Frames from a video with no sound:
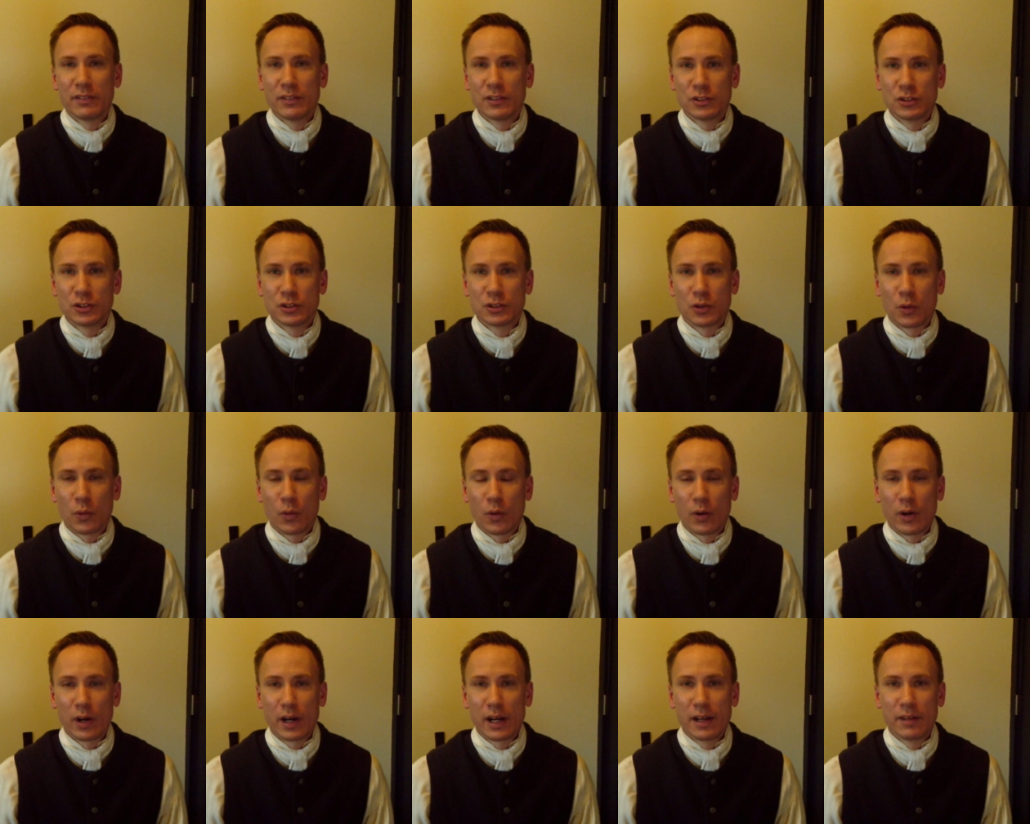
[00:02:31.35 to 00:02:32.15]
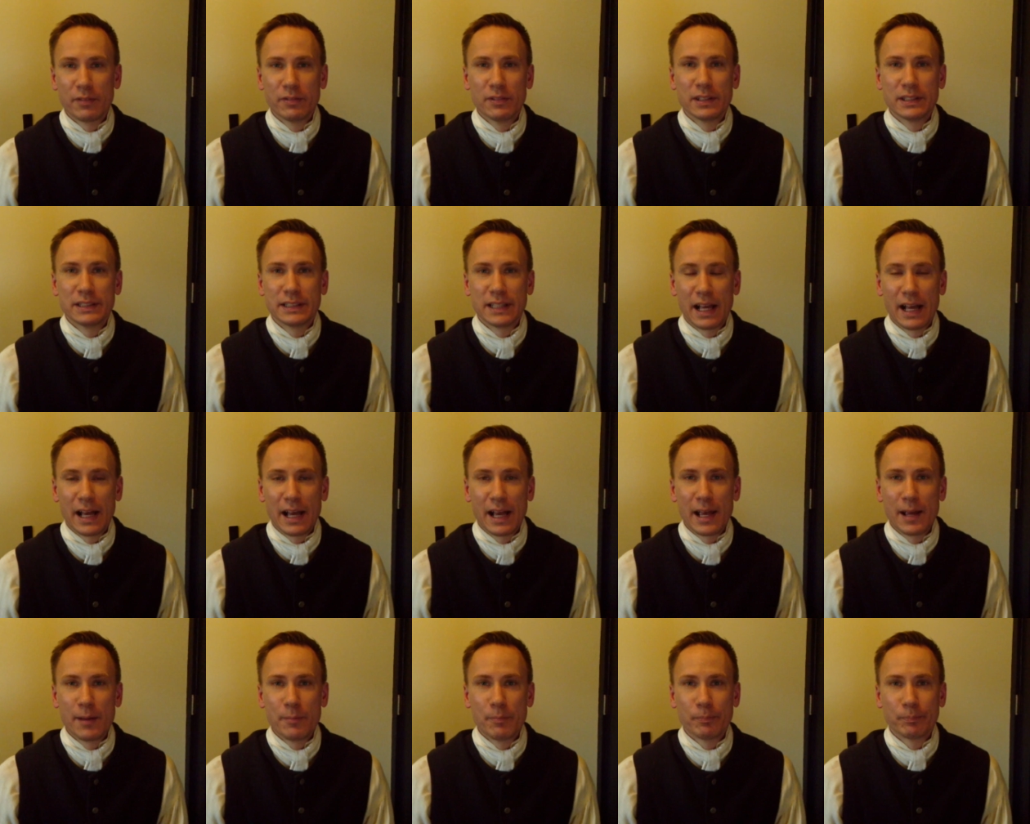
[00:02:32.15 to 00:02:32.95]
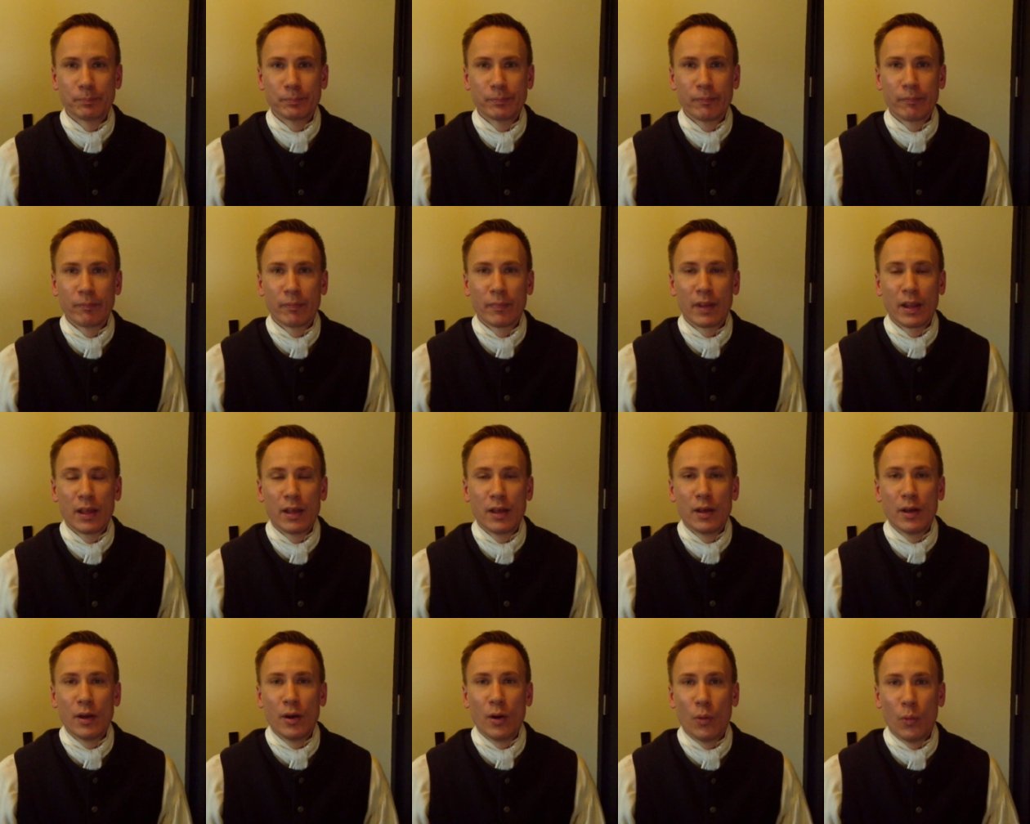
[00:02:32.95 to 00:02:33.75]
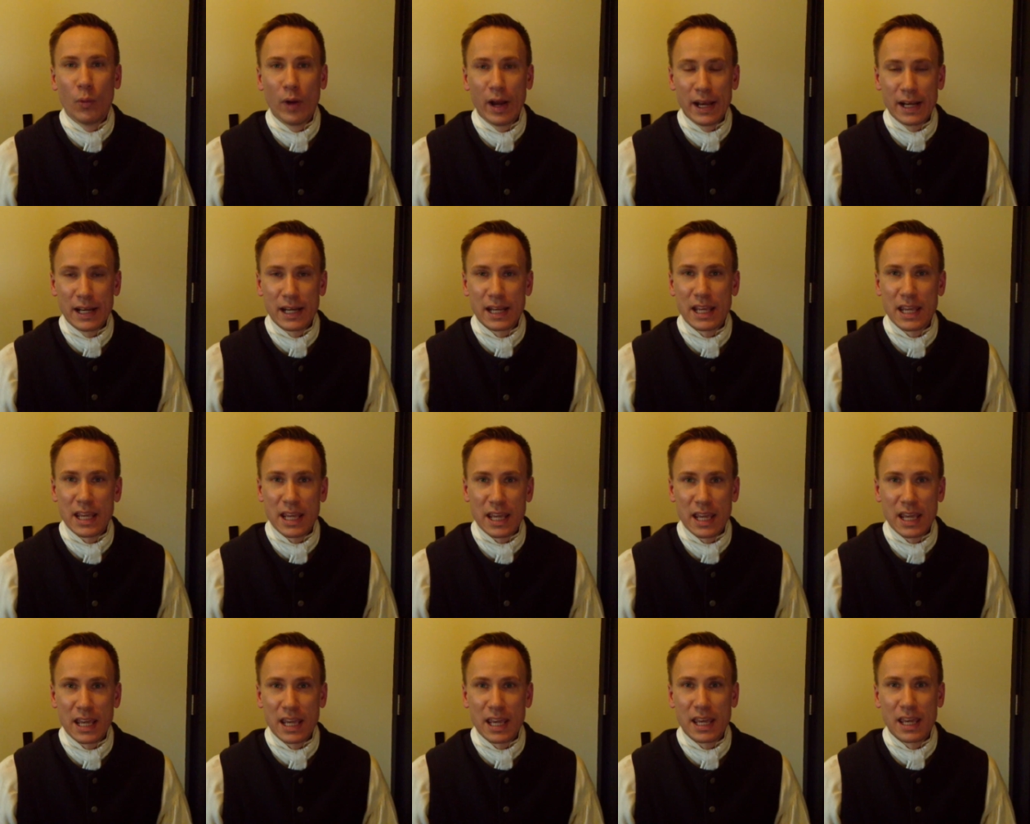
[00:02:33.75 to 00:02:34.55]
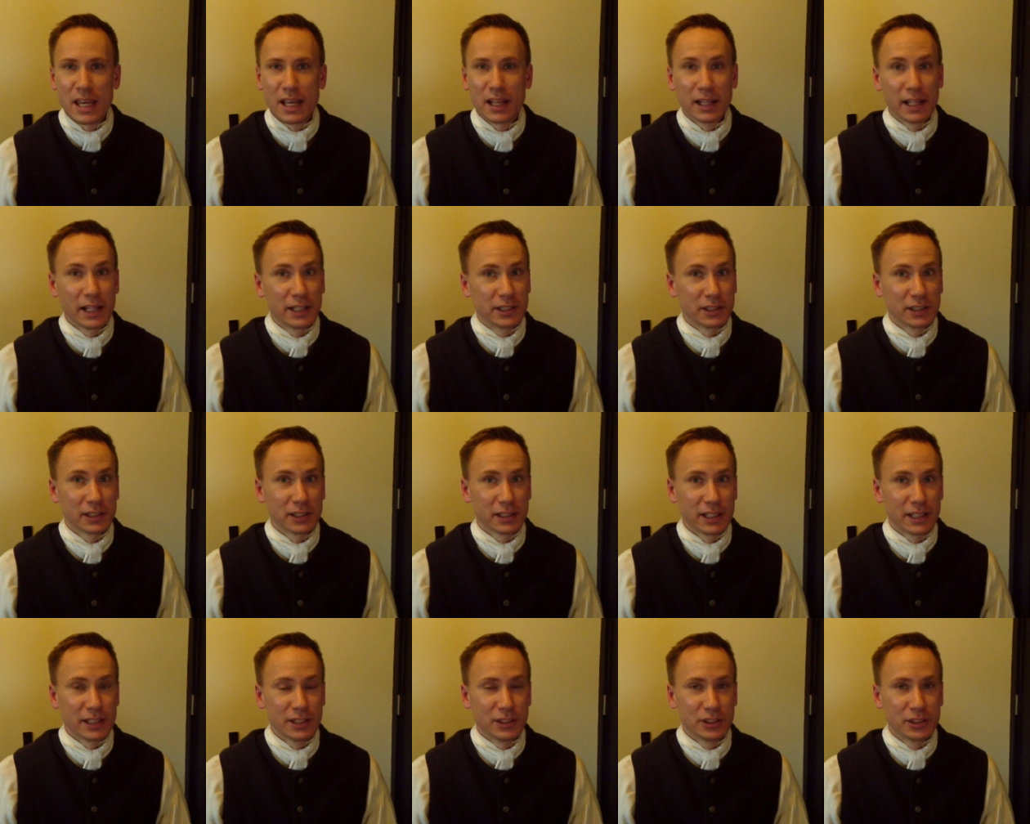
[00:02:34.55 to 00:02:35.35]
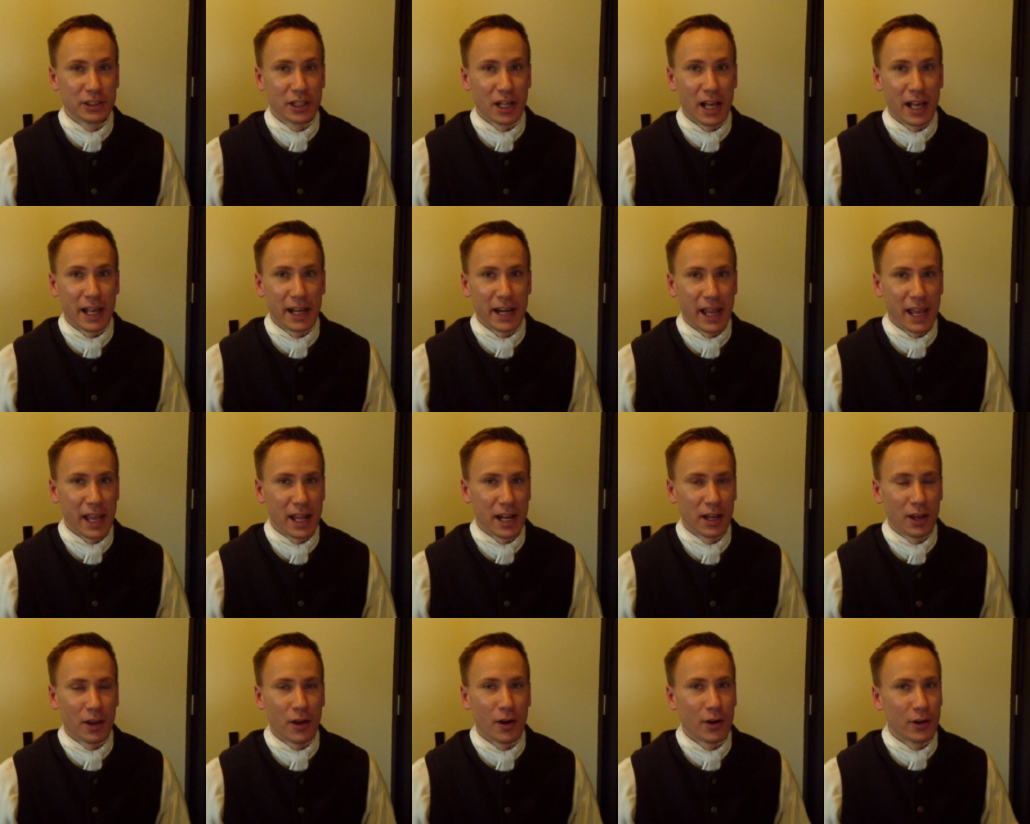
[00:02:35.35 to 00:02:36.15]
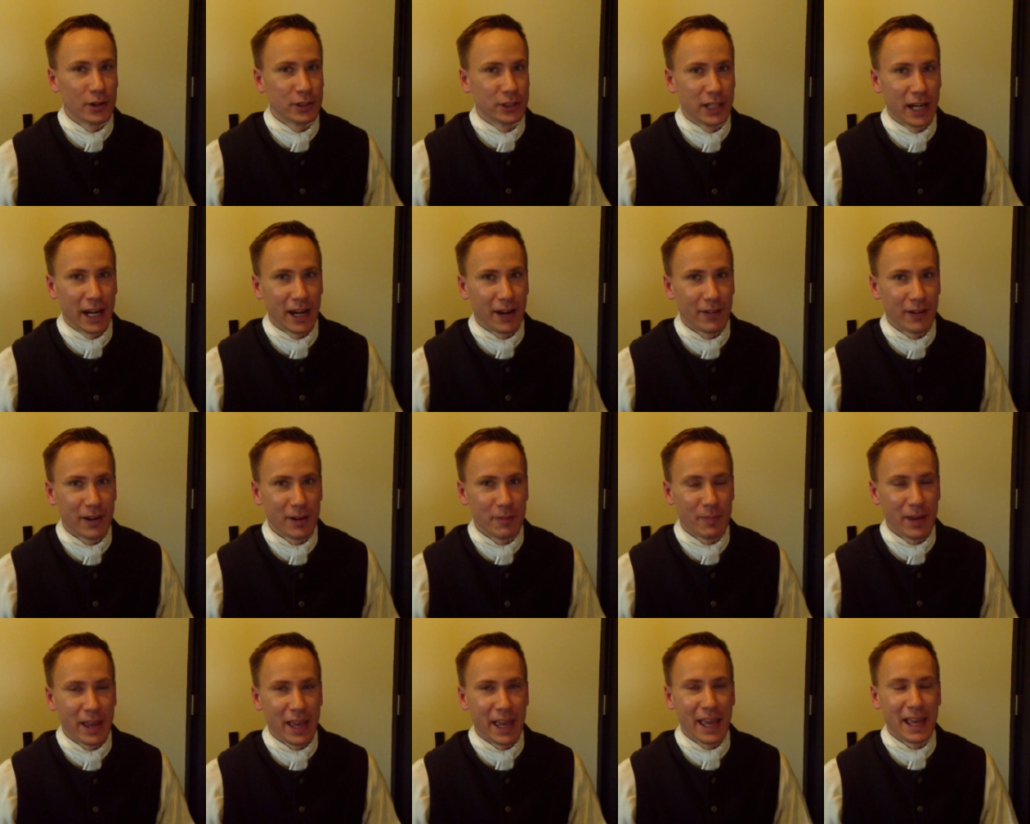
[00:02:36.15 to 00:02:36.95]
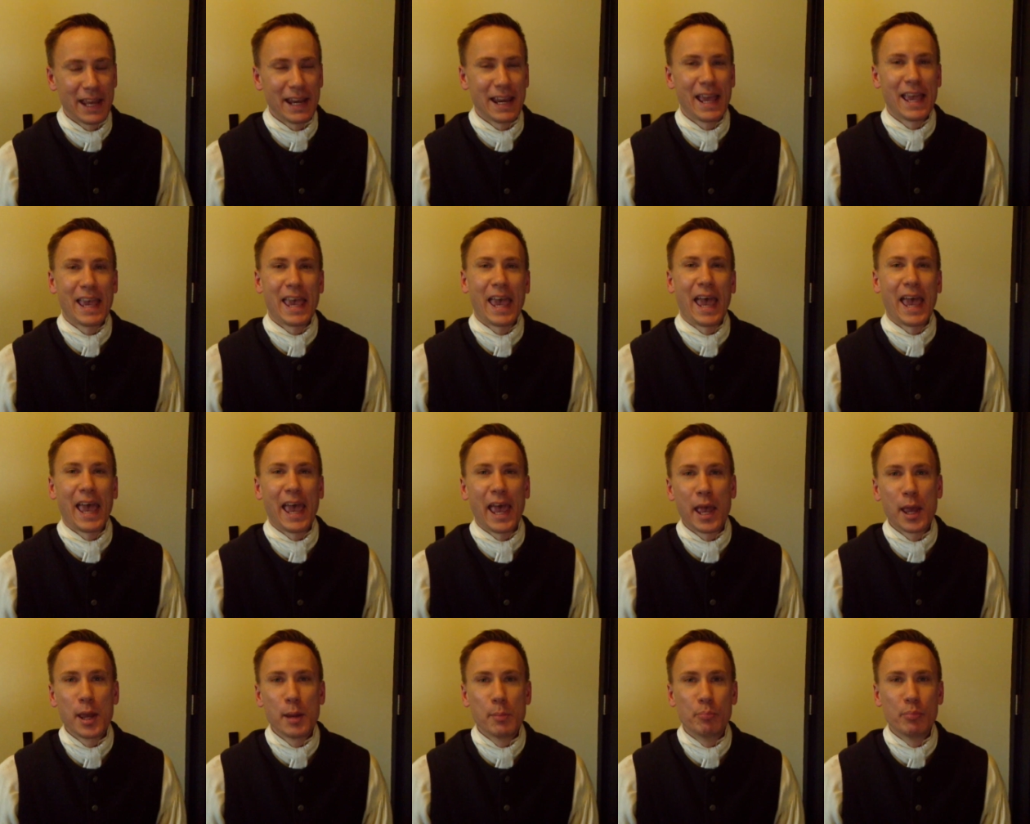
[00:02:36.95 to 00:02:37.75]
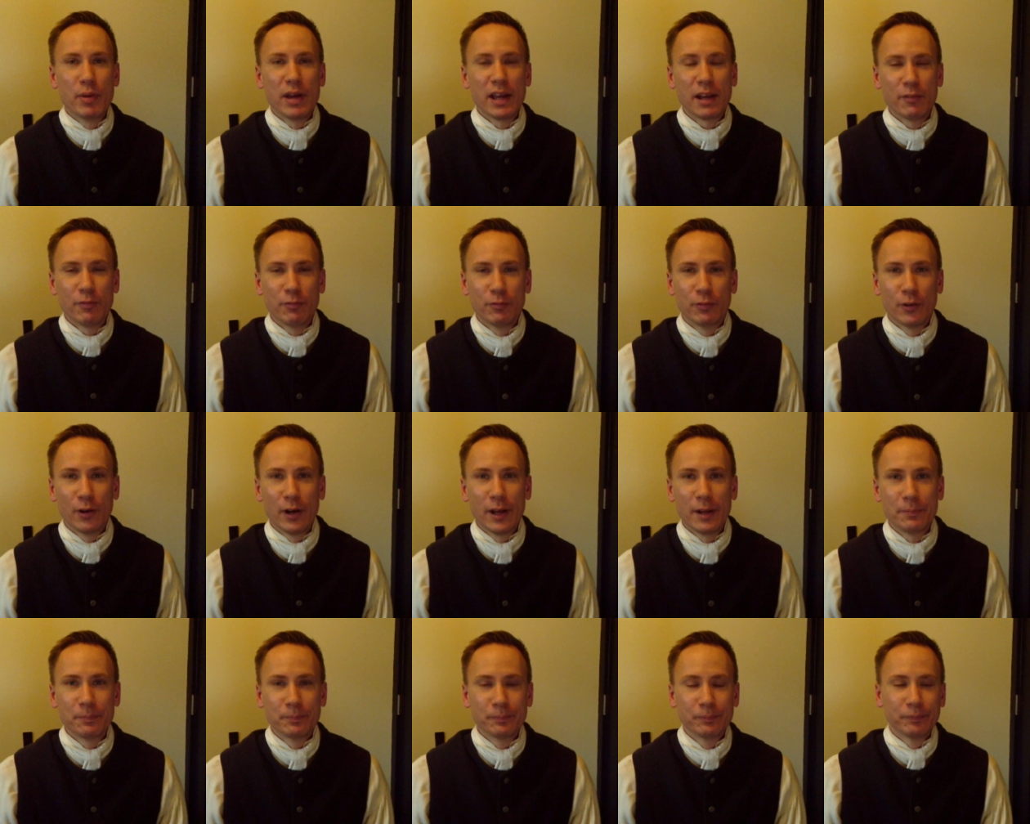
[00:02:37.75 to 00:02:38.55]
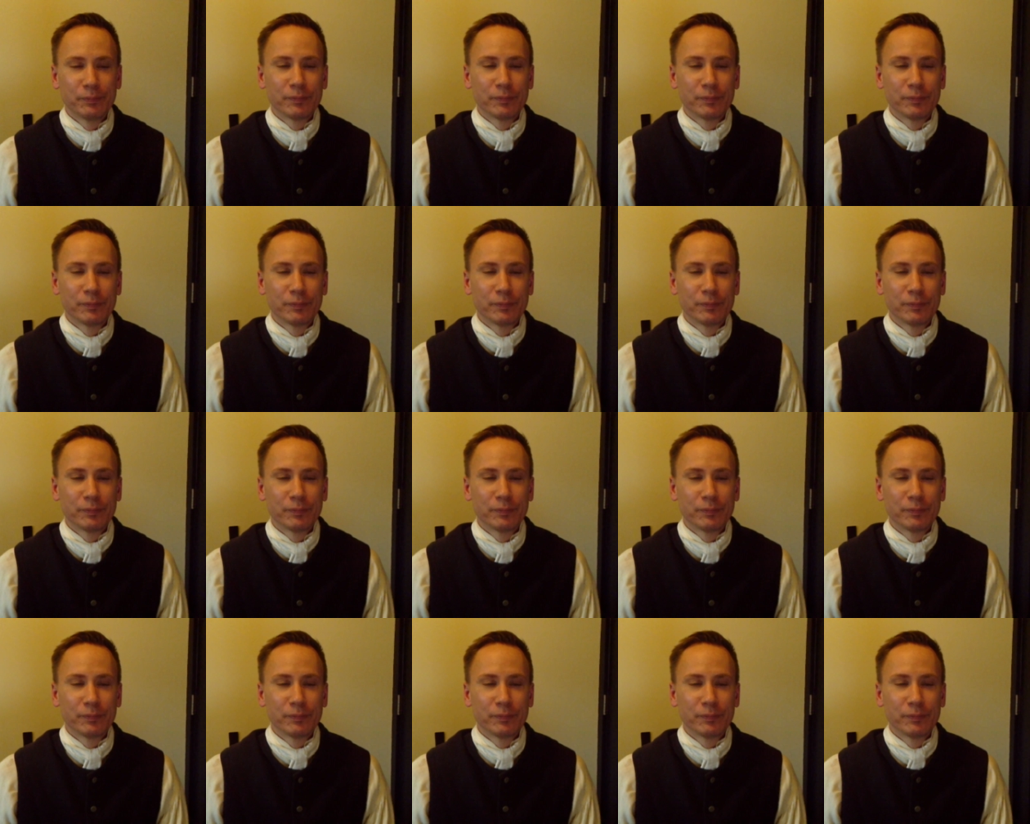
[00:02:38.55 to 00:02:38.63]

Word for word: the story of the time when he allegedly shot a large hairy man, aka Bigfoot,